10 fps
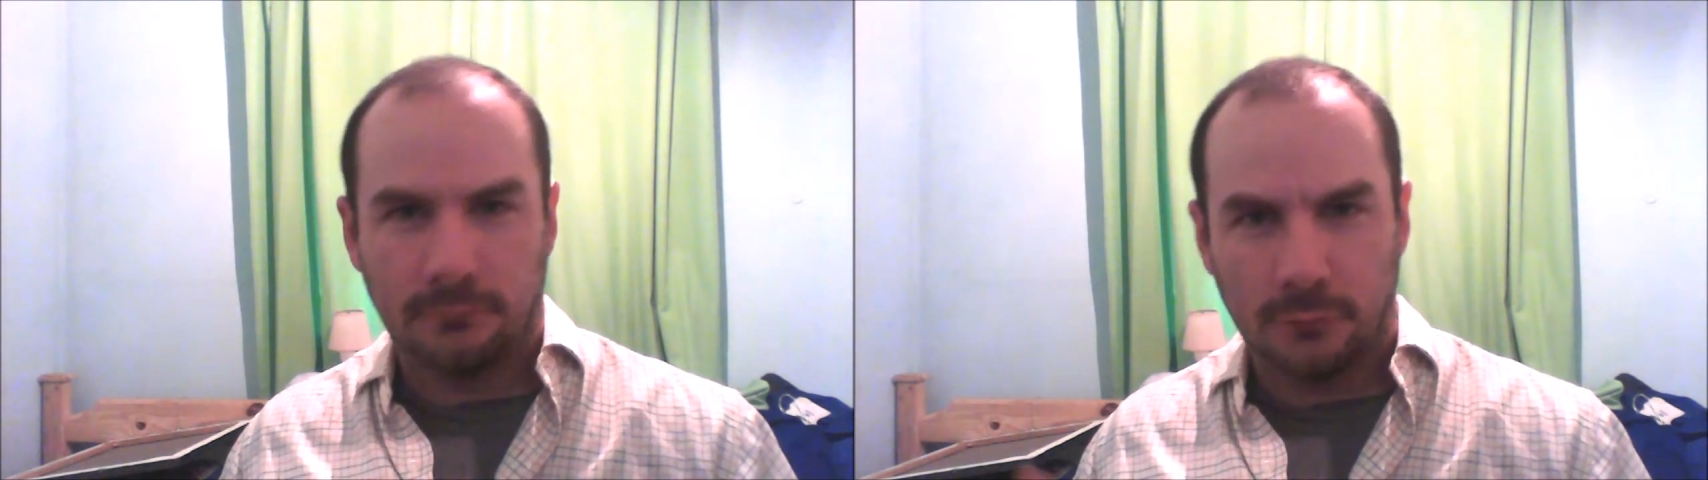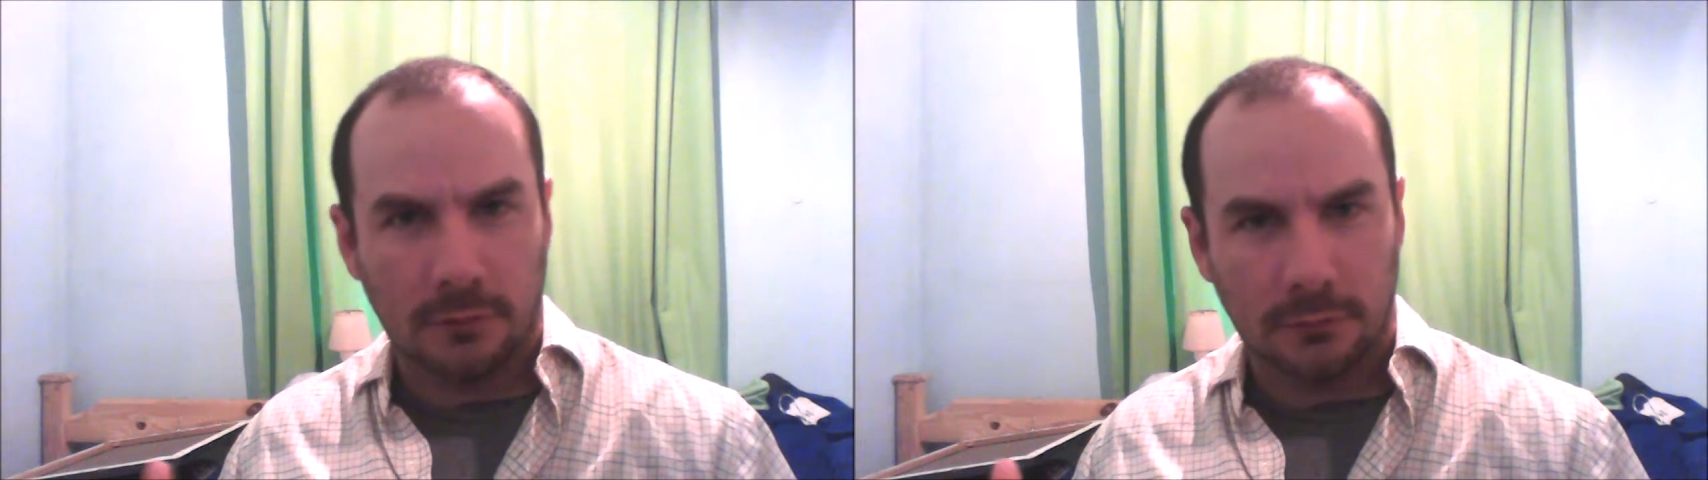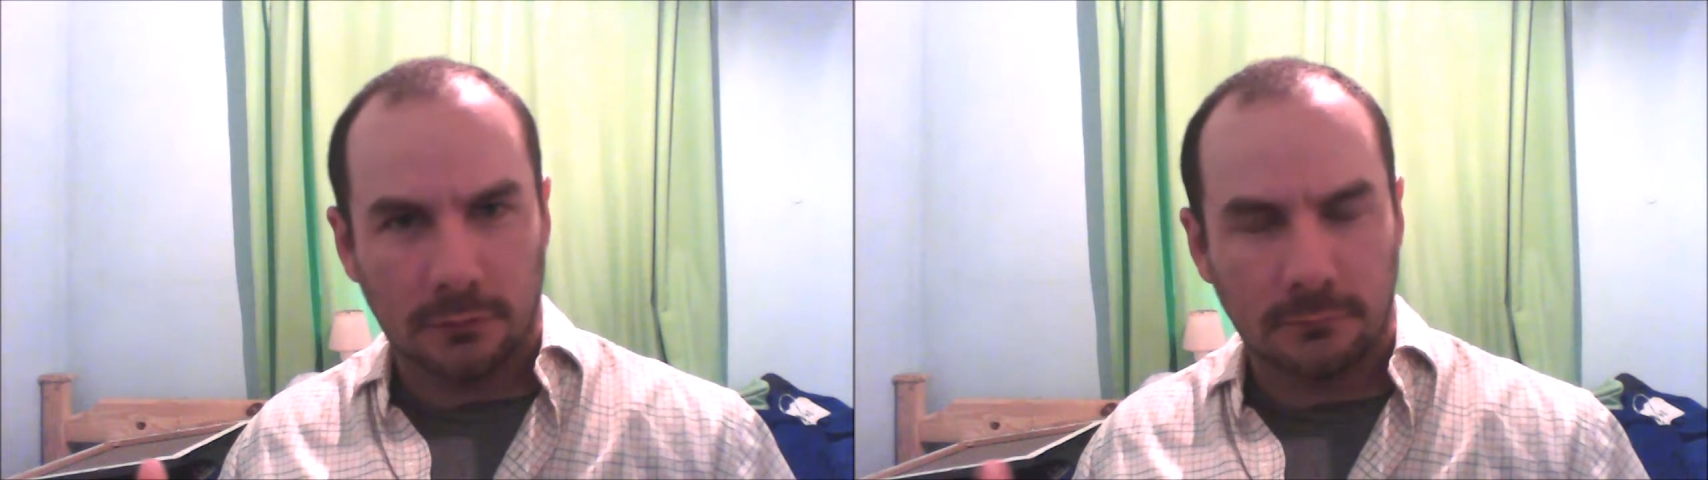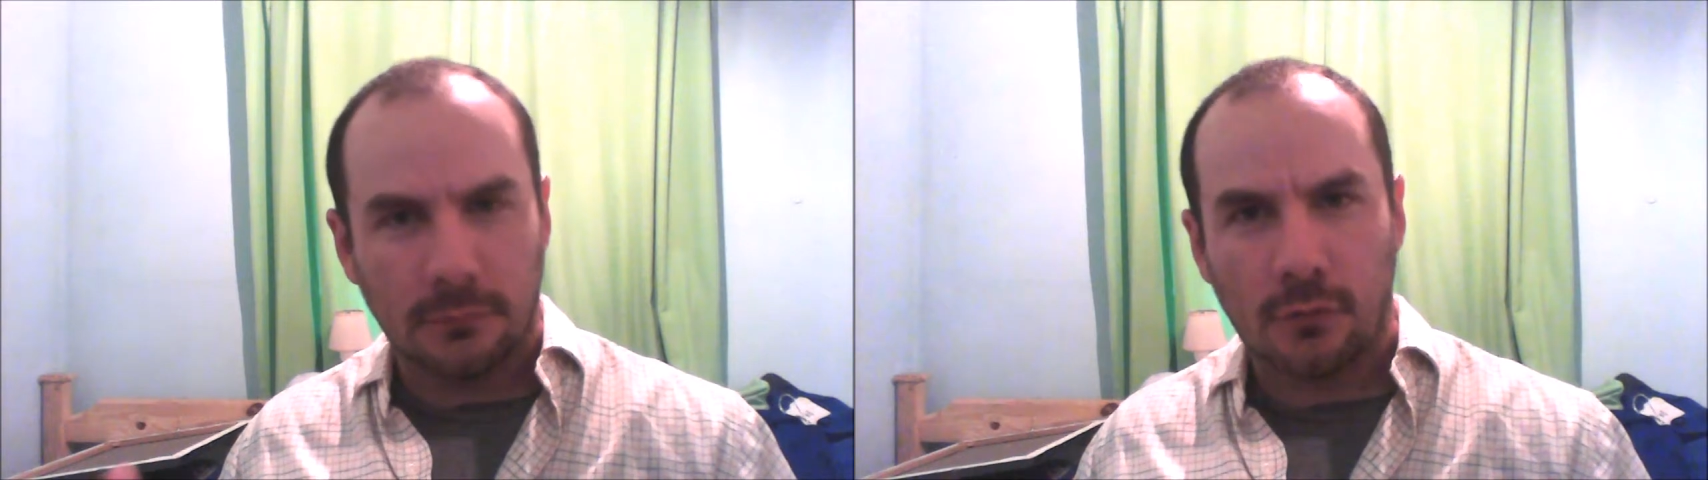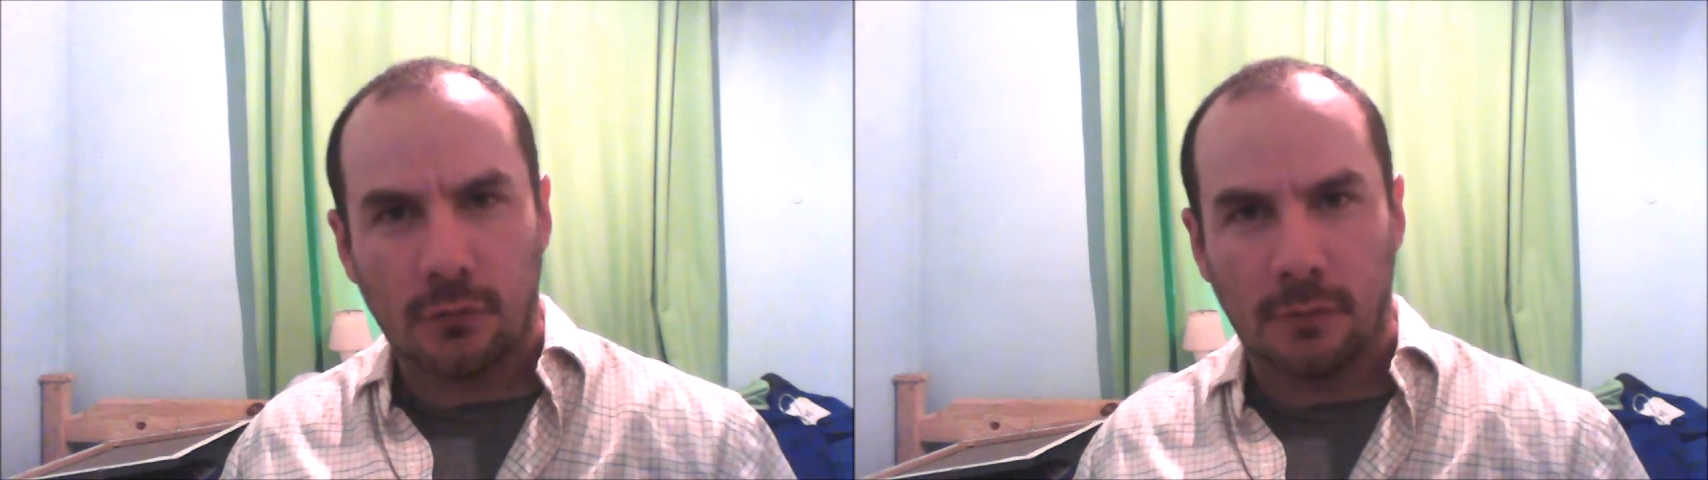will
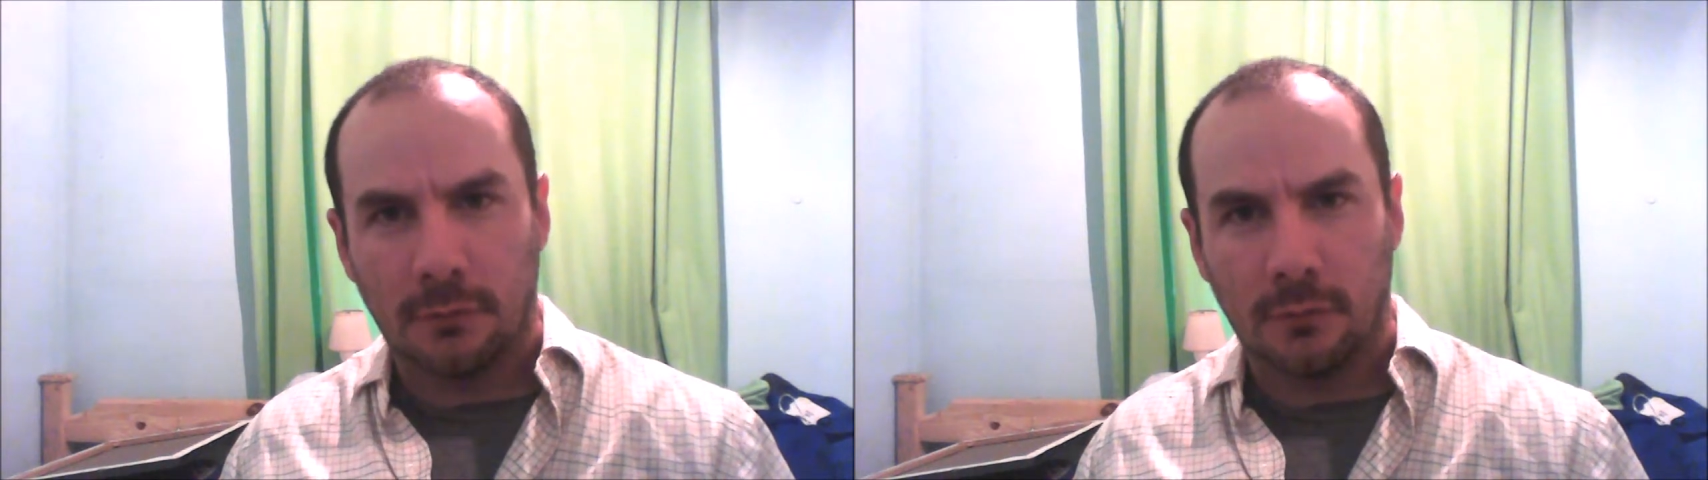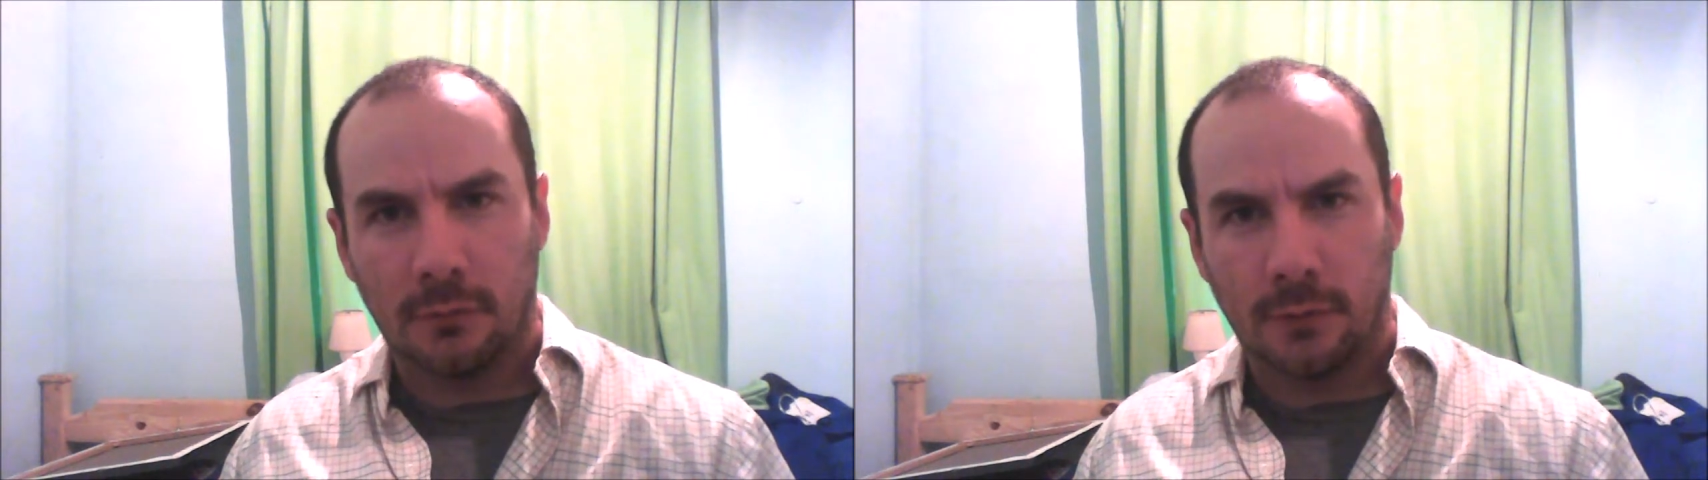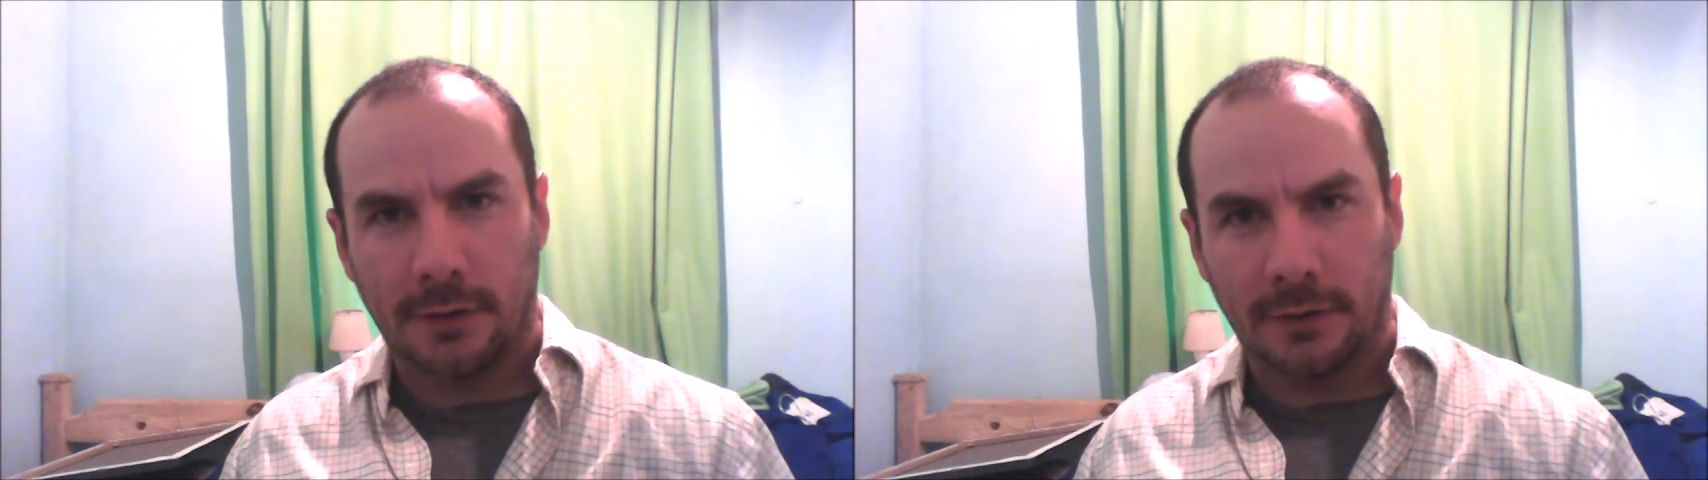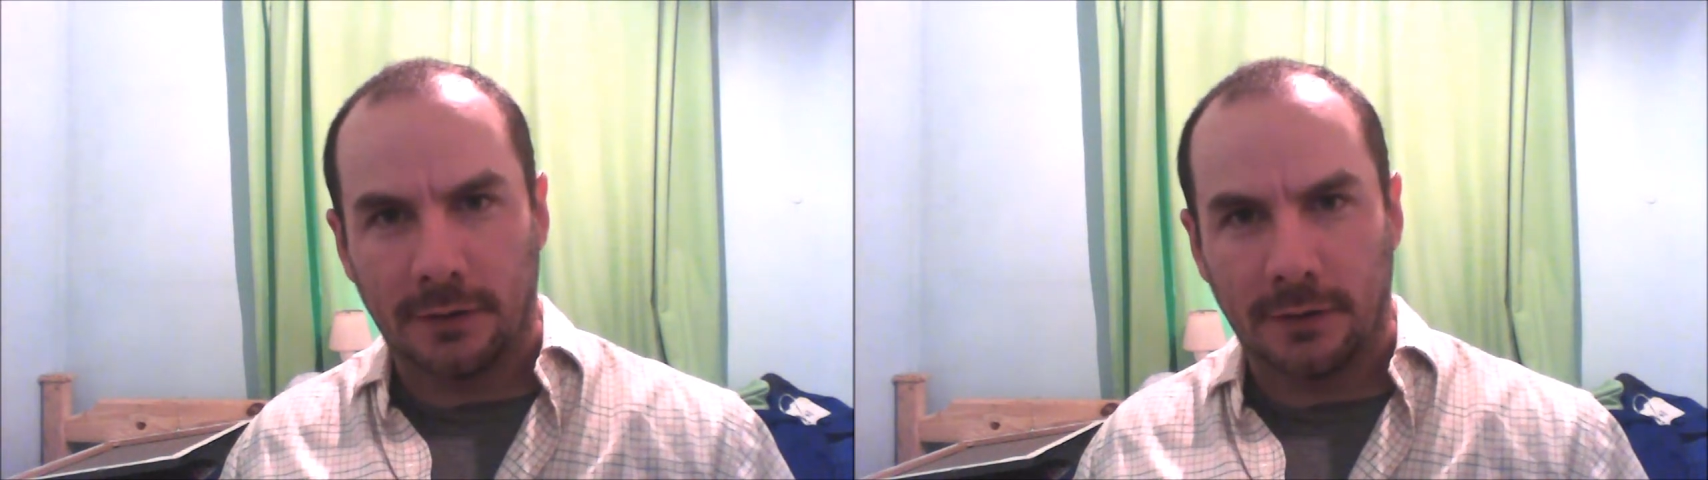crumble away